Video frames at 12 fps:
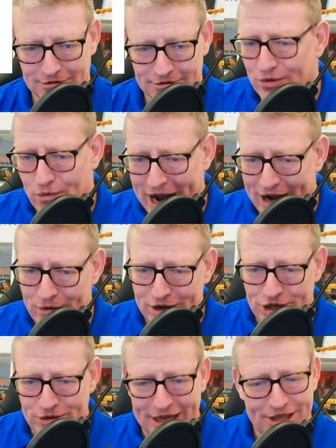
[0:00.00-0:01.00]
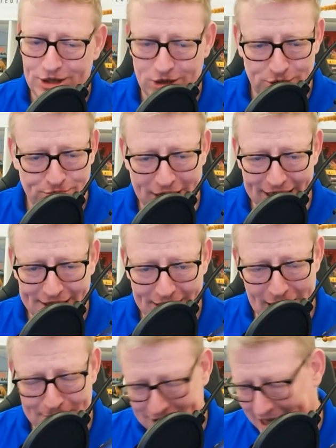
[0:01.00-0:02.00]
The way to address those price
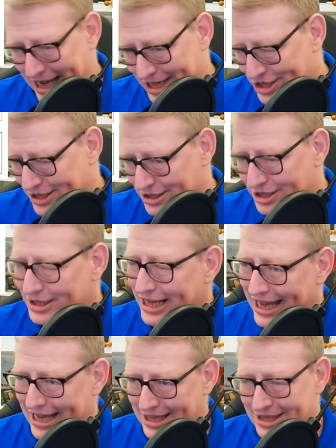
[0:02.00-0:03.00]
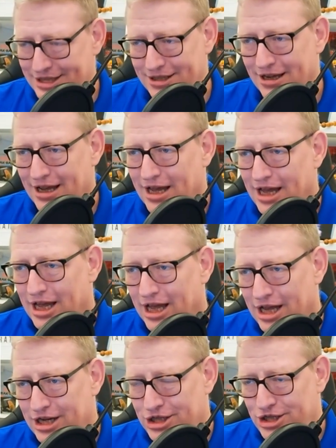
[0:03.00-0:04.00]
complications is
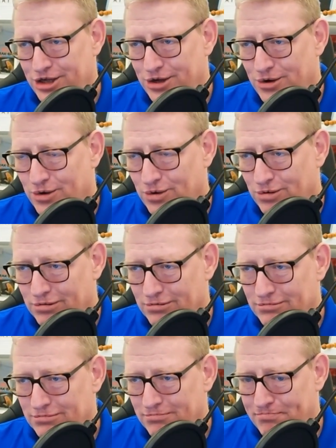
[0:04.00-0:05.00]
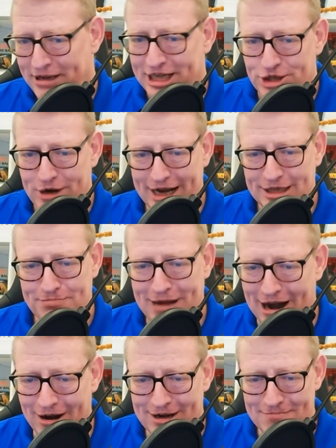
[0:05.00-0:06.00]
to be
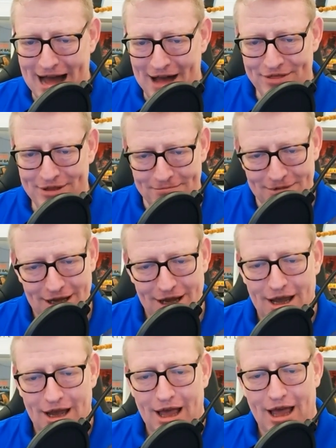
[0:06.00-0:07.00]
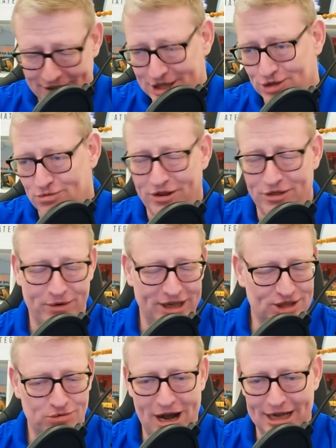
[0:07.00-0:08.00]
transparent about them. This is one of the
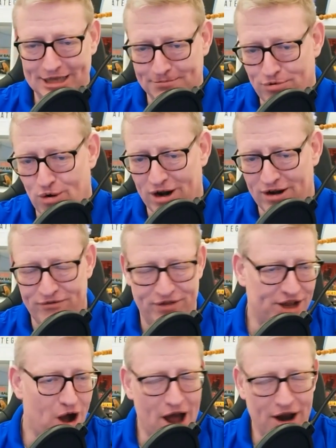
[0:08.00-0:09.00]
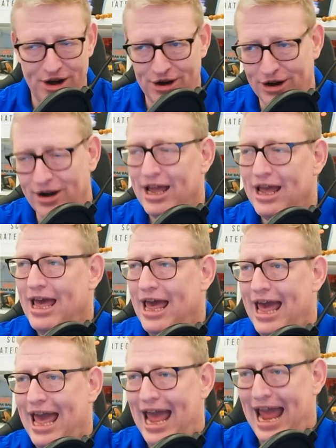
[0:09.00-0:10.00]
reasons why it's important for the auditor
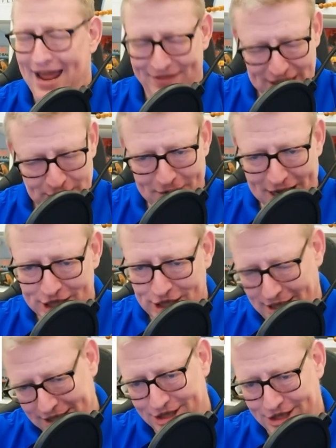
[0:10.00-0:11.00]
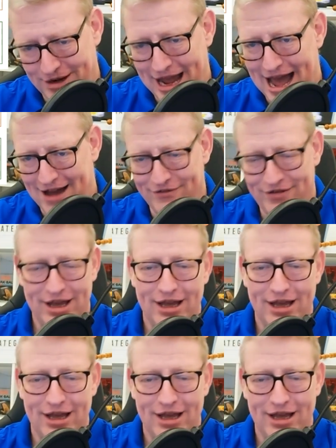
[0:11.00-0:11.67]
and the specialist to have